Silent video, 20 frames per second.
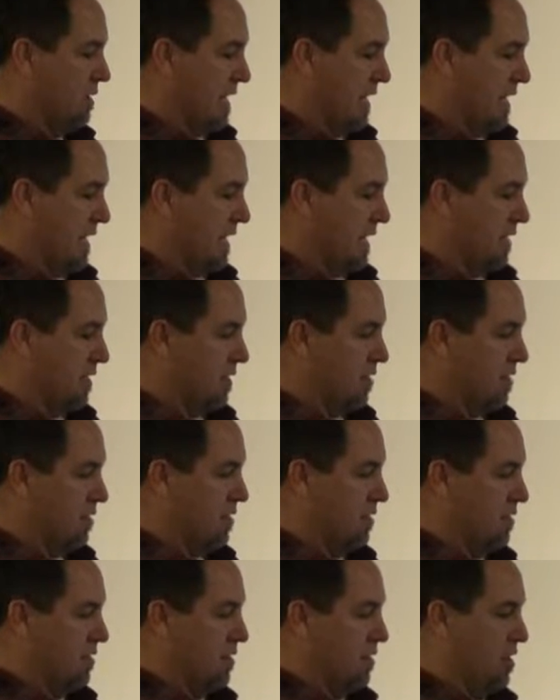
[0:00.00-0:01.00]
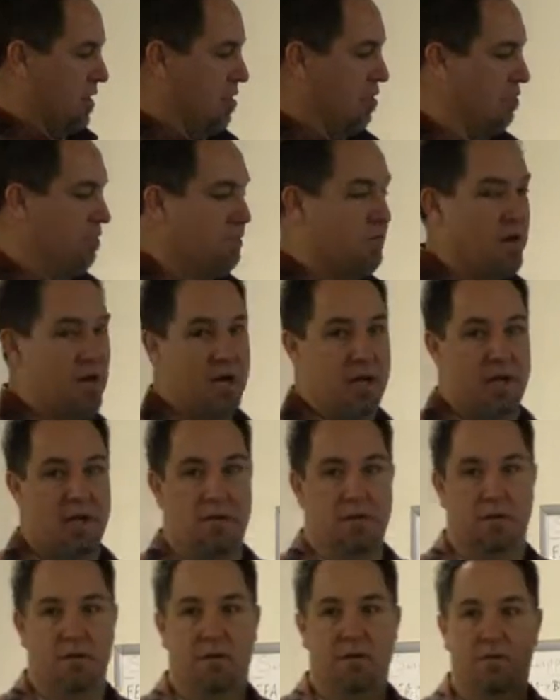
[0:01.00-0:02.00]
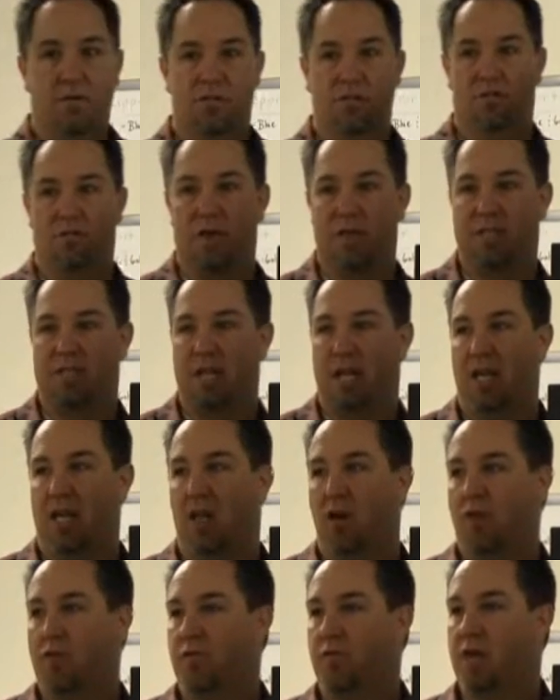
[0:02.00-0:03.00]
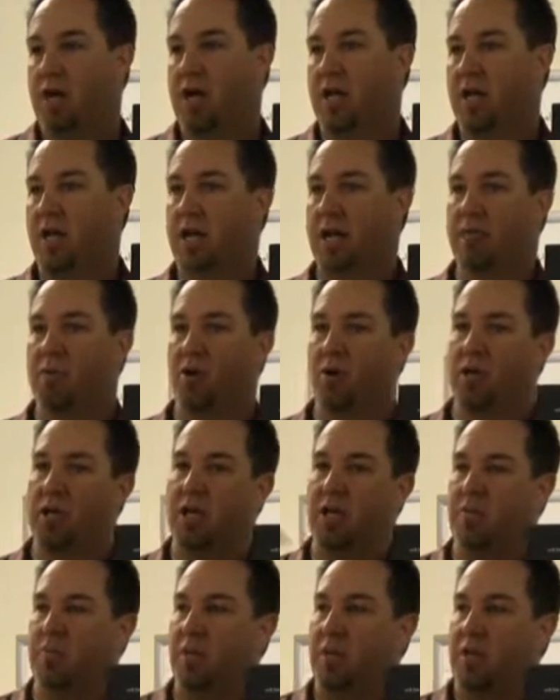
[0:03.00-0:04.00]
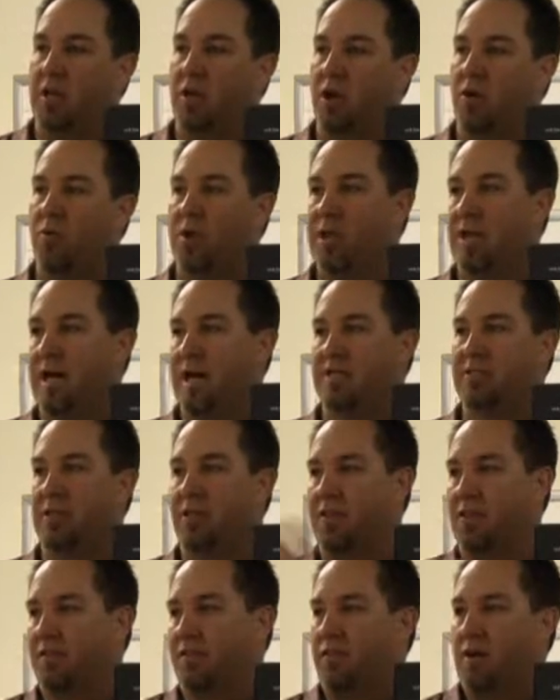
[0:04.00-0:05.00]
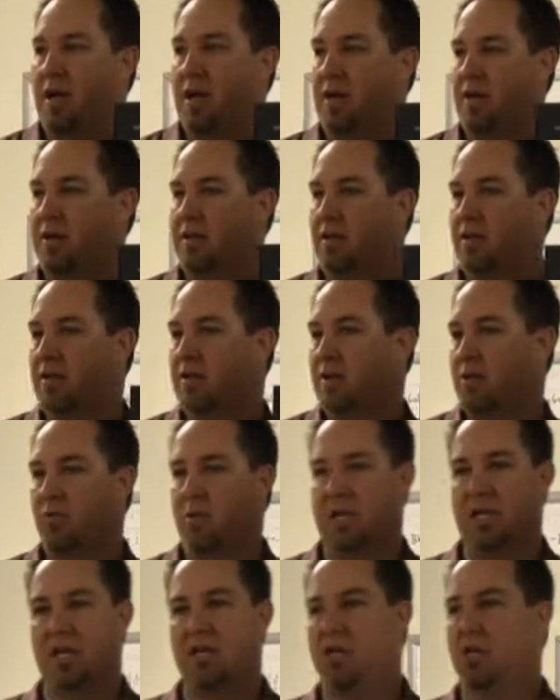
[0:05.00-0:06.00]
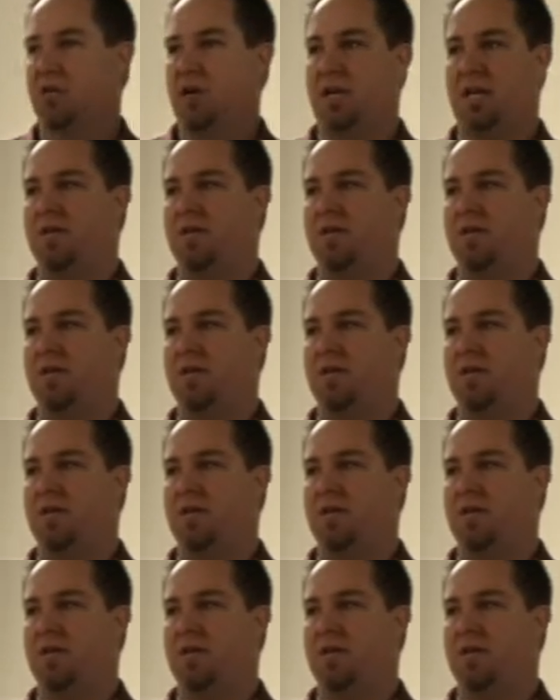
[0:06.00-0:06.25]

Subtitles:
like low front. So if I say low front, I'm only going to put low index on the front. We can do